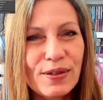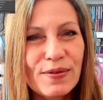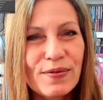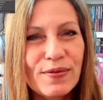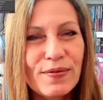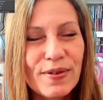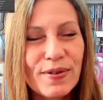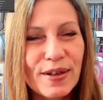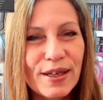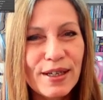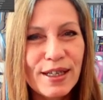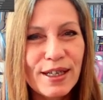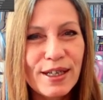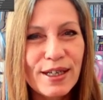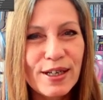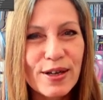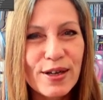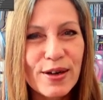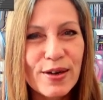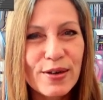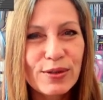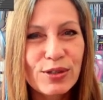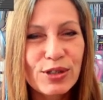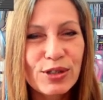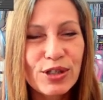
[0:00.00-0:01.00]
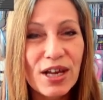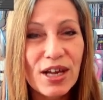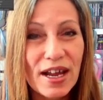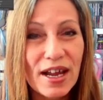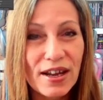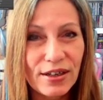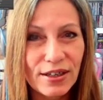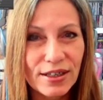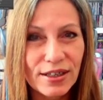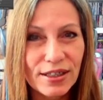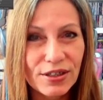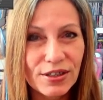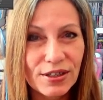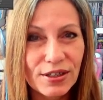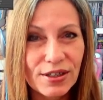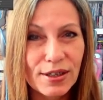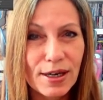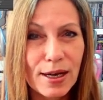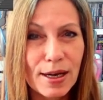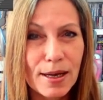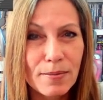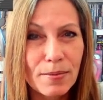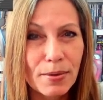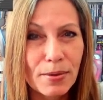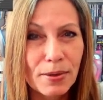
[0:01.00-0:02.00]
video challenge
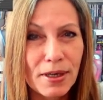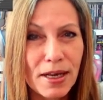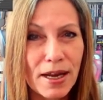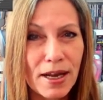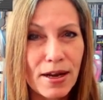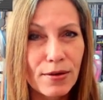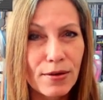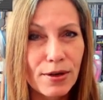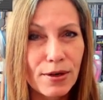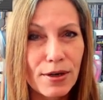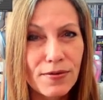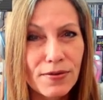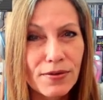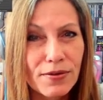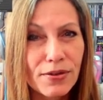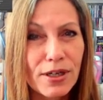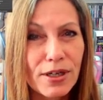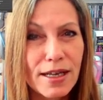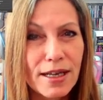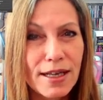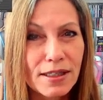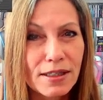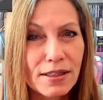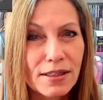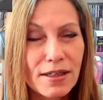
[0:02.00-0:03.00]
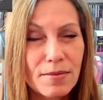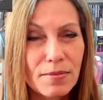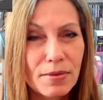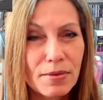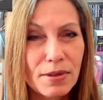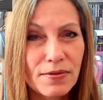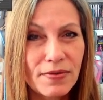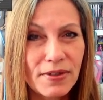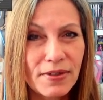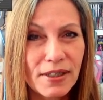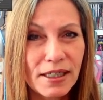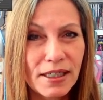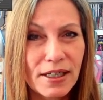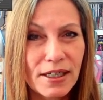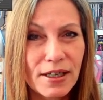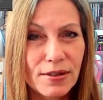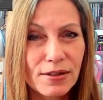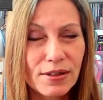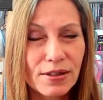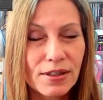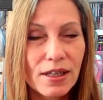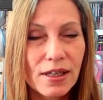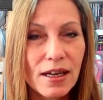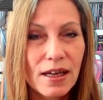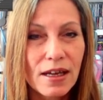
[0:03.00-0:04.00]
that I put out over the last couple of
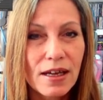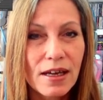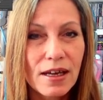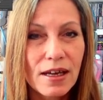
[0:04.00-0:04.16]
videos.